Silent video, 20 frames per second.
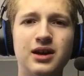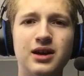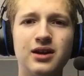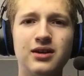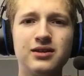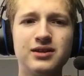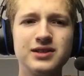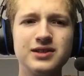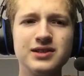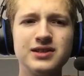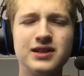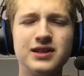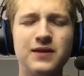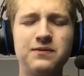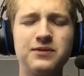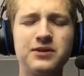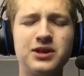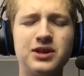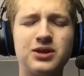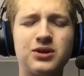Now this is
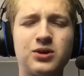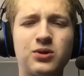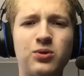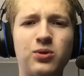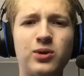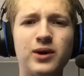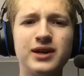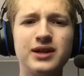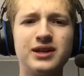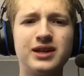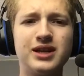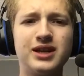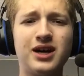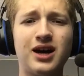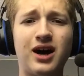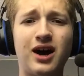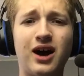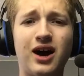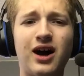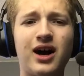definitely quite the
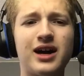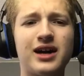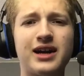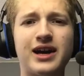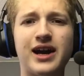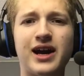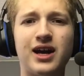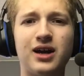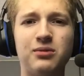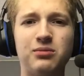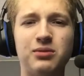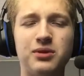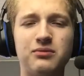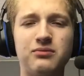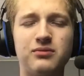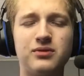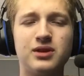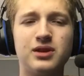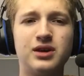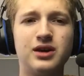odd album.